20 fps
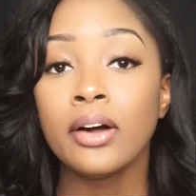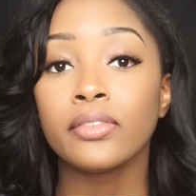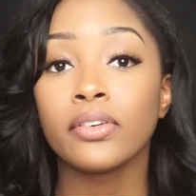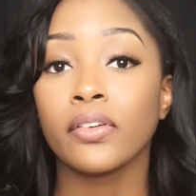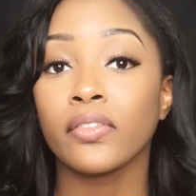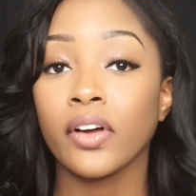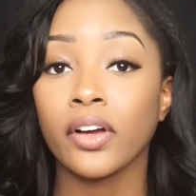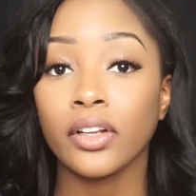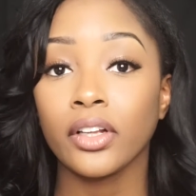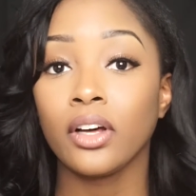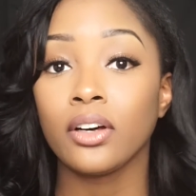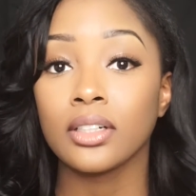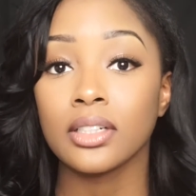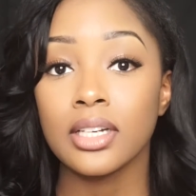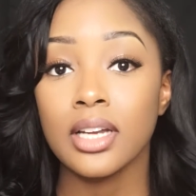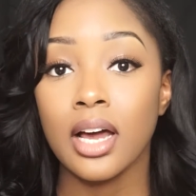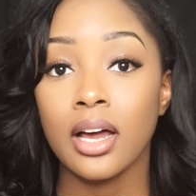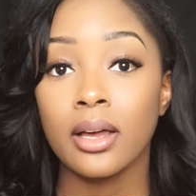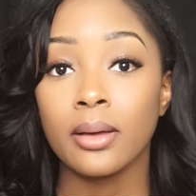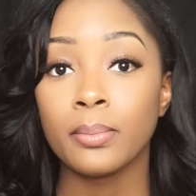For a very
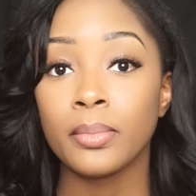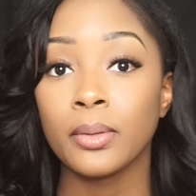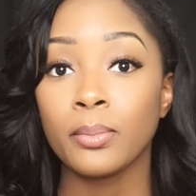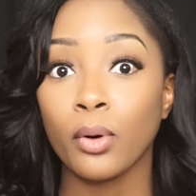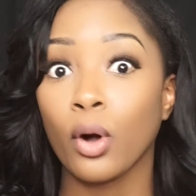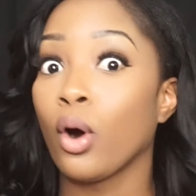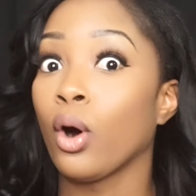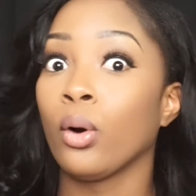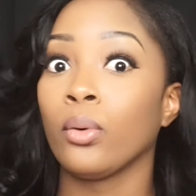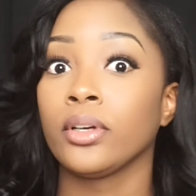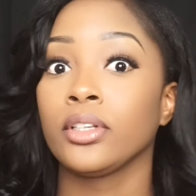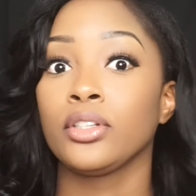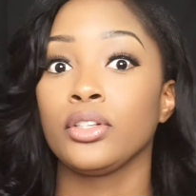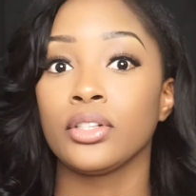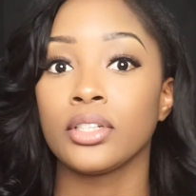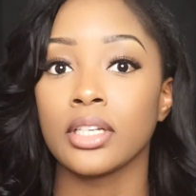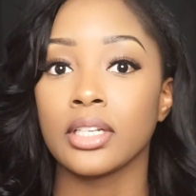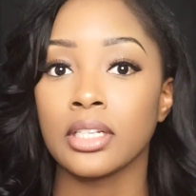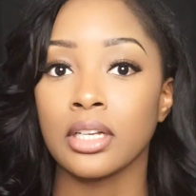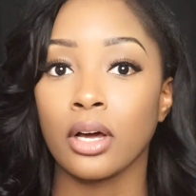long time, people always
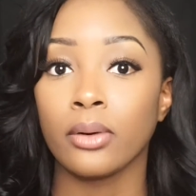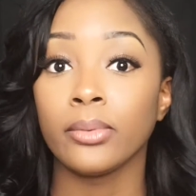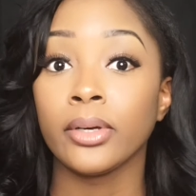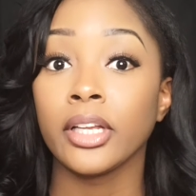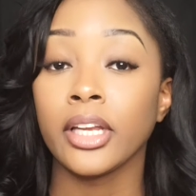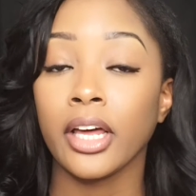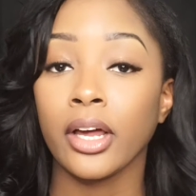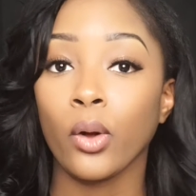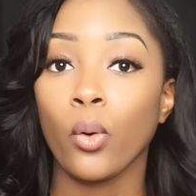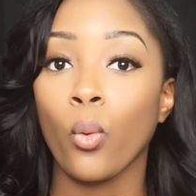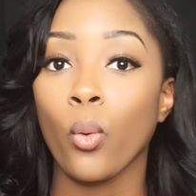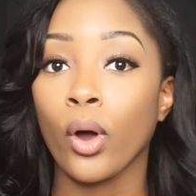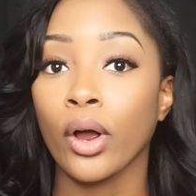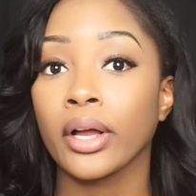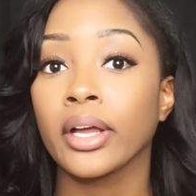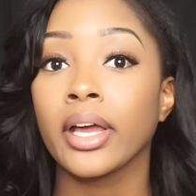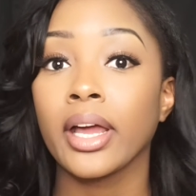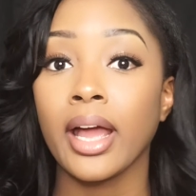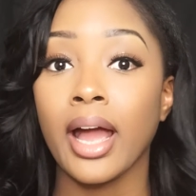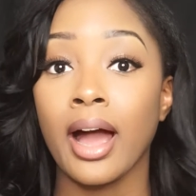used to tell me, like,
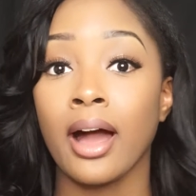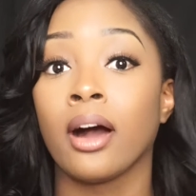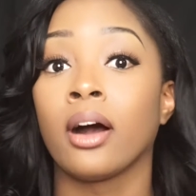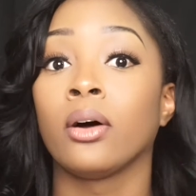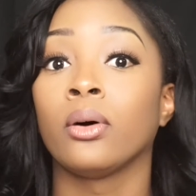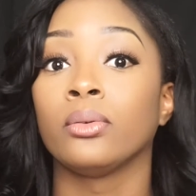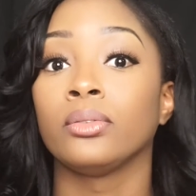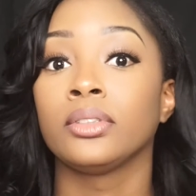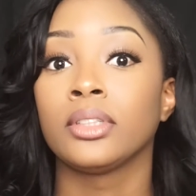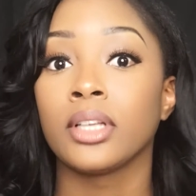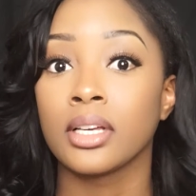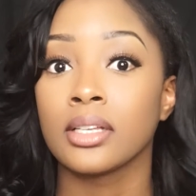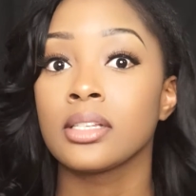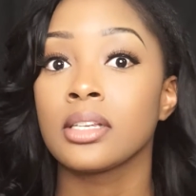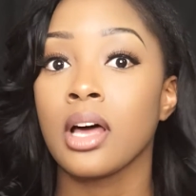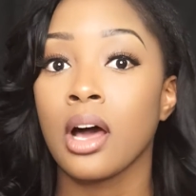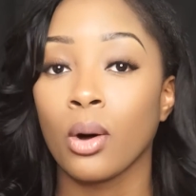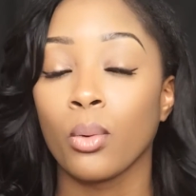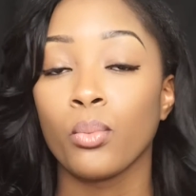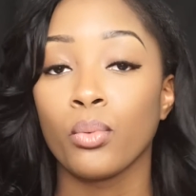working out does
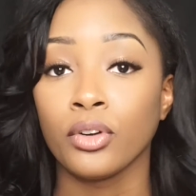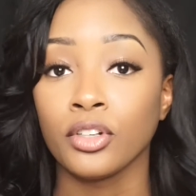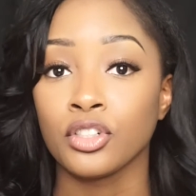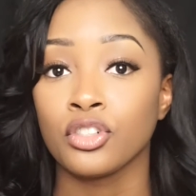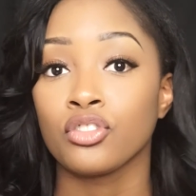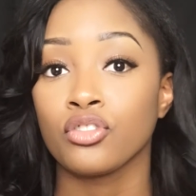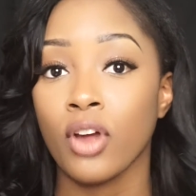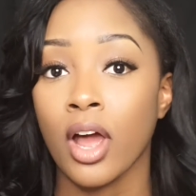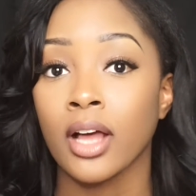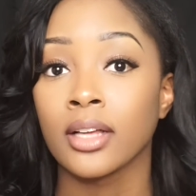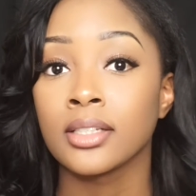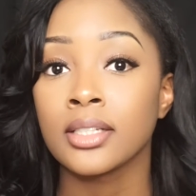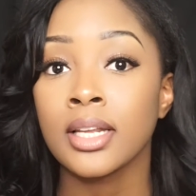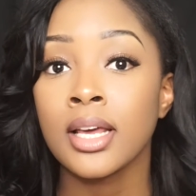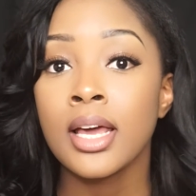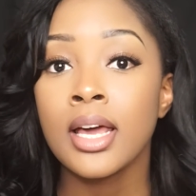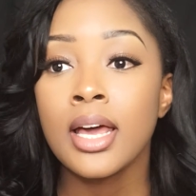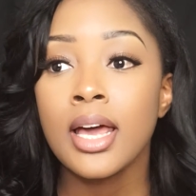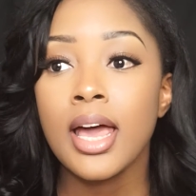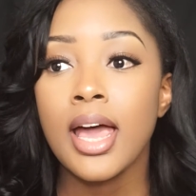help with stress,
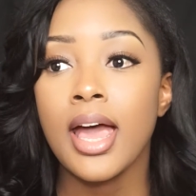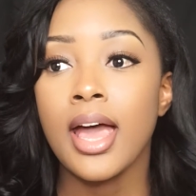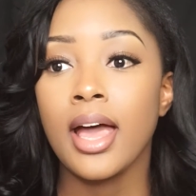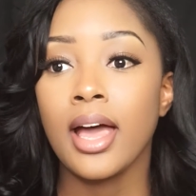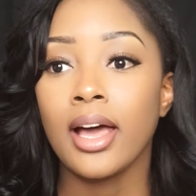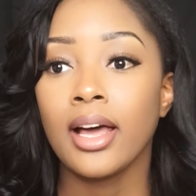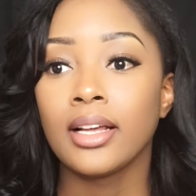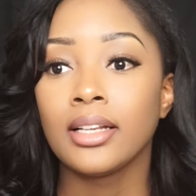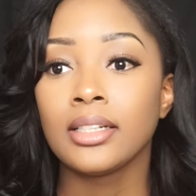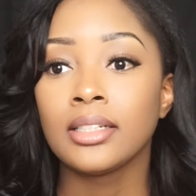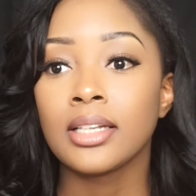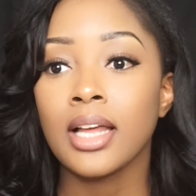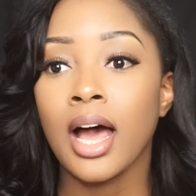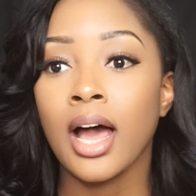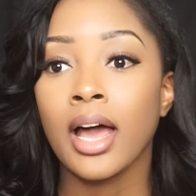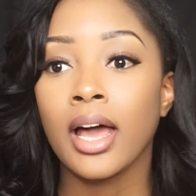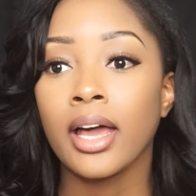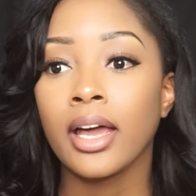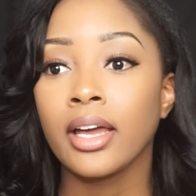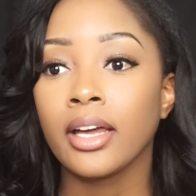and
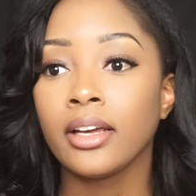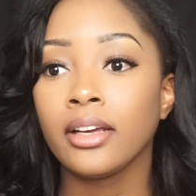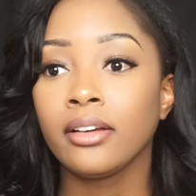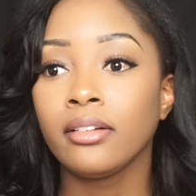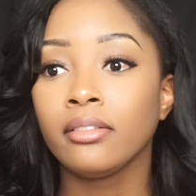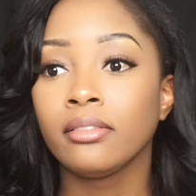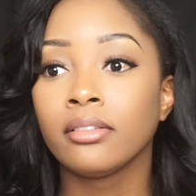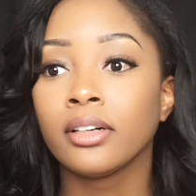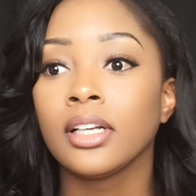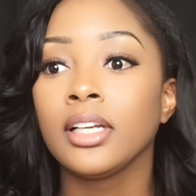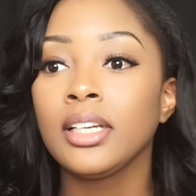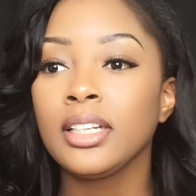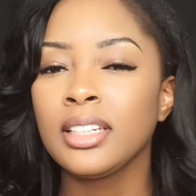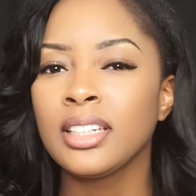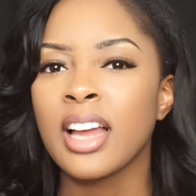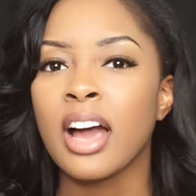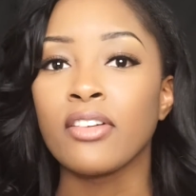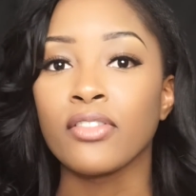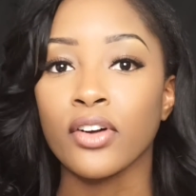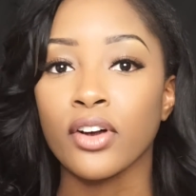I really
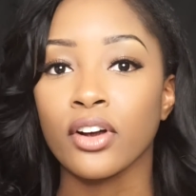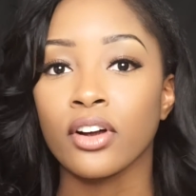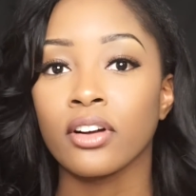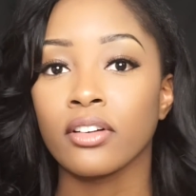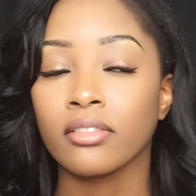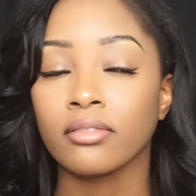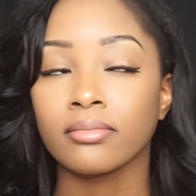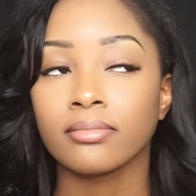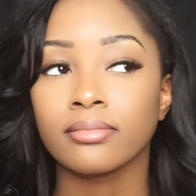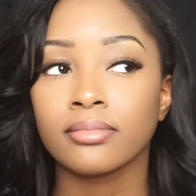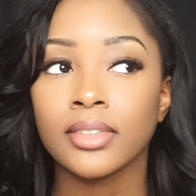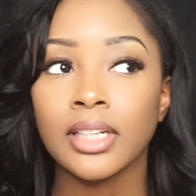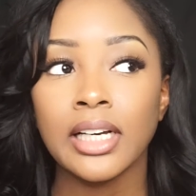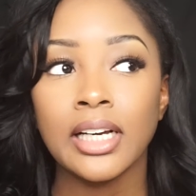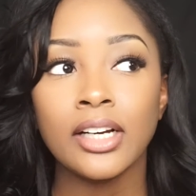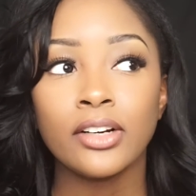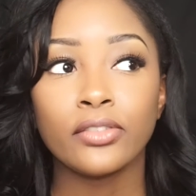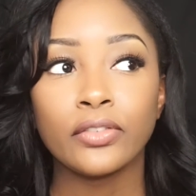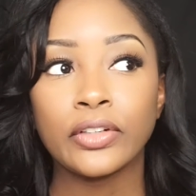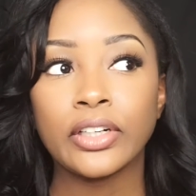never
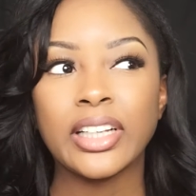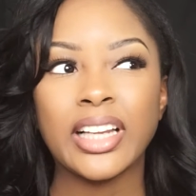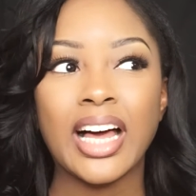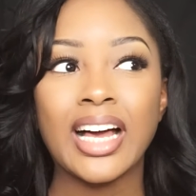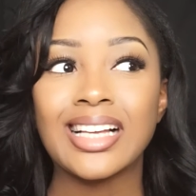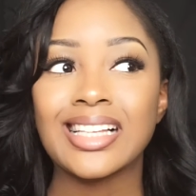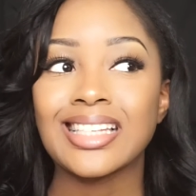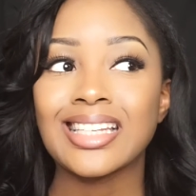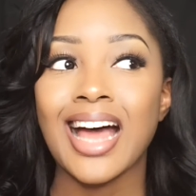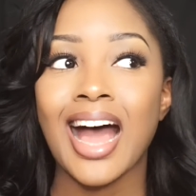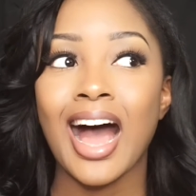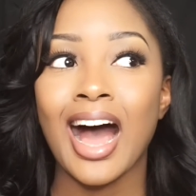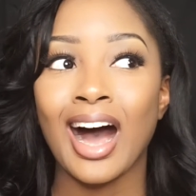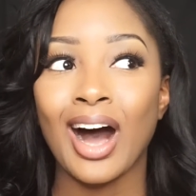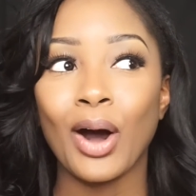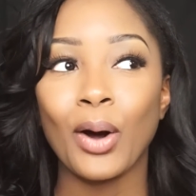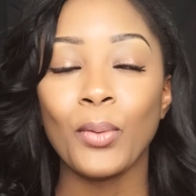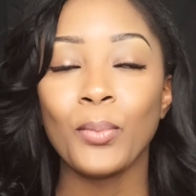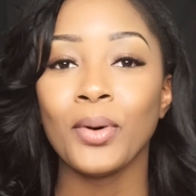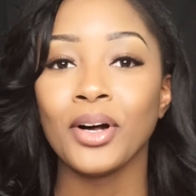realized
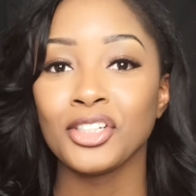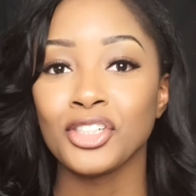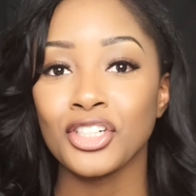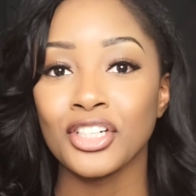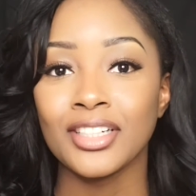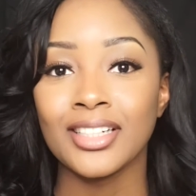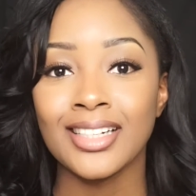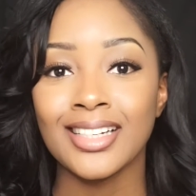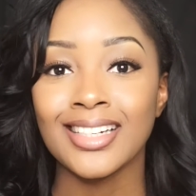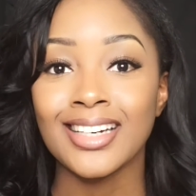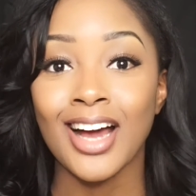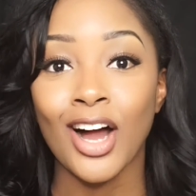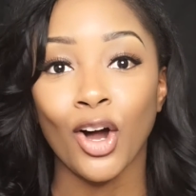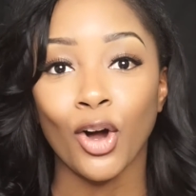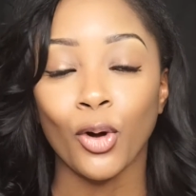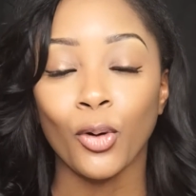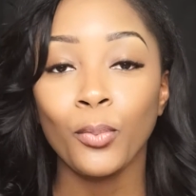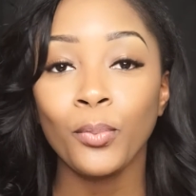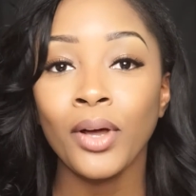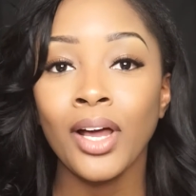how much it did
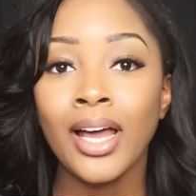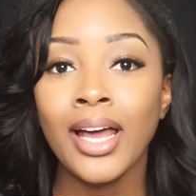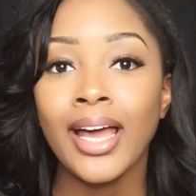help.